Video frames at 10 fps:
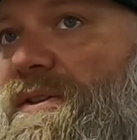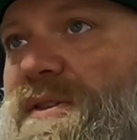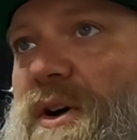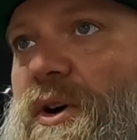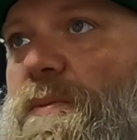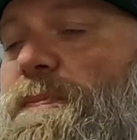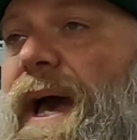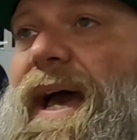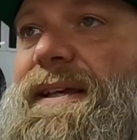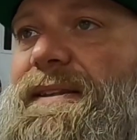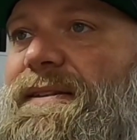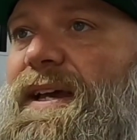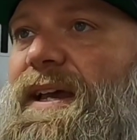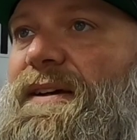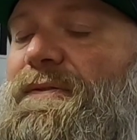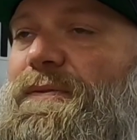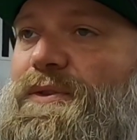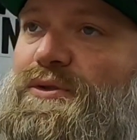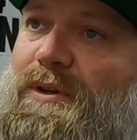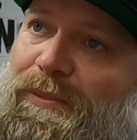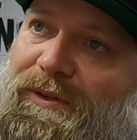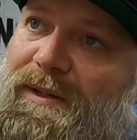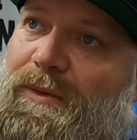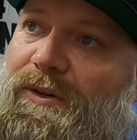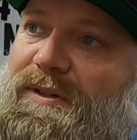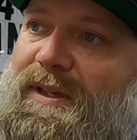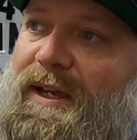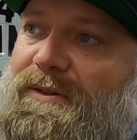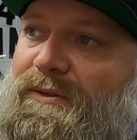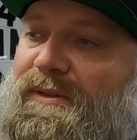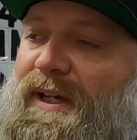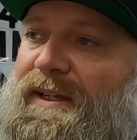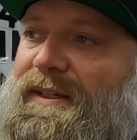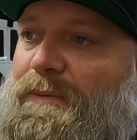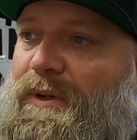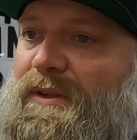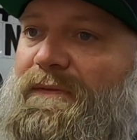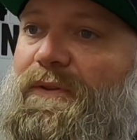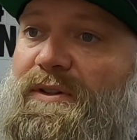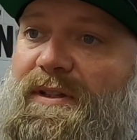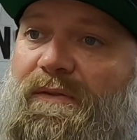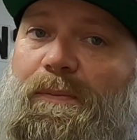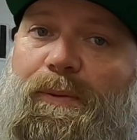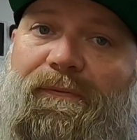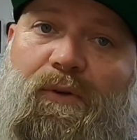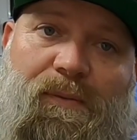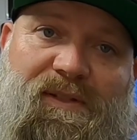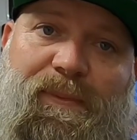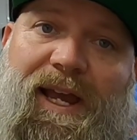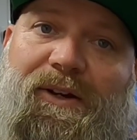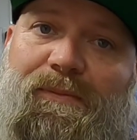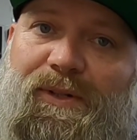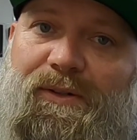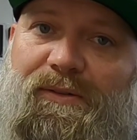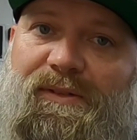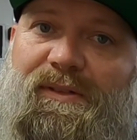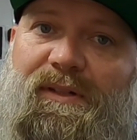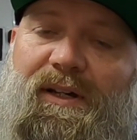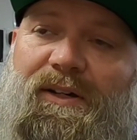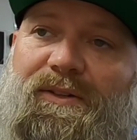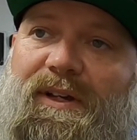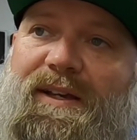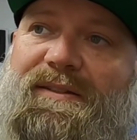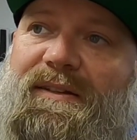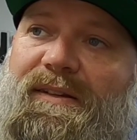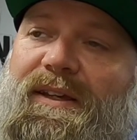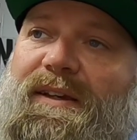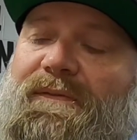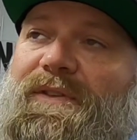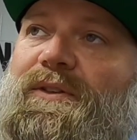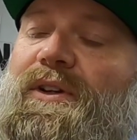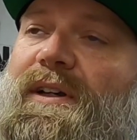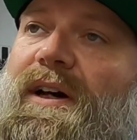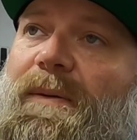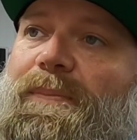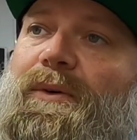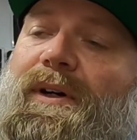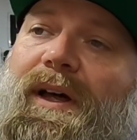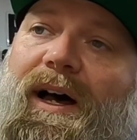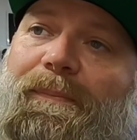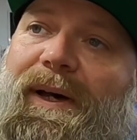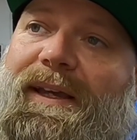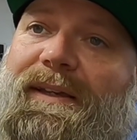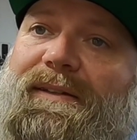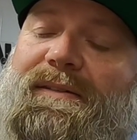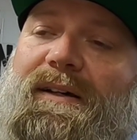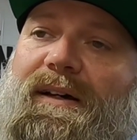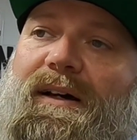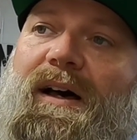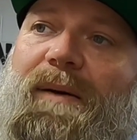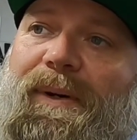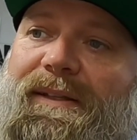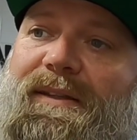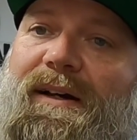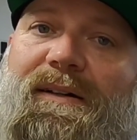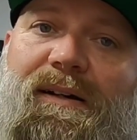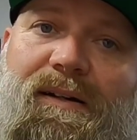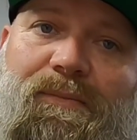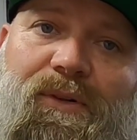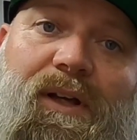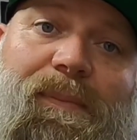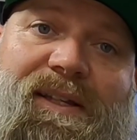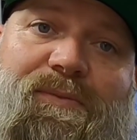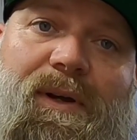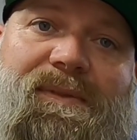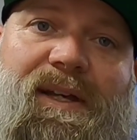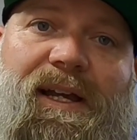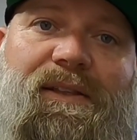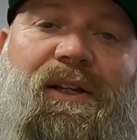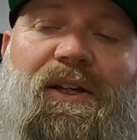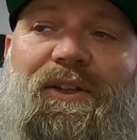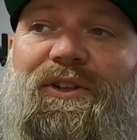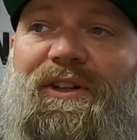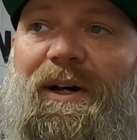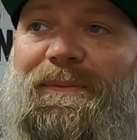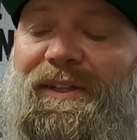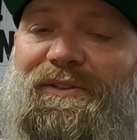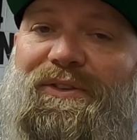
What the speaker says: So back in the day of Triple D motorcycles, I did one of the first ever performance bagger builds. You guys can, if you look up on hotbike.com, on Hotbike's website, look up the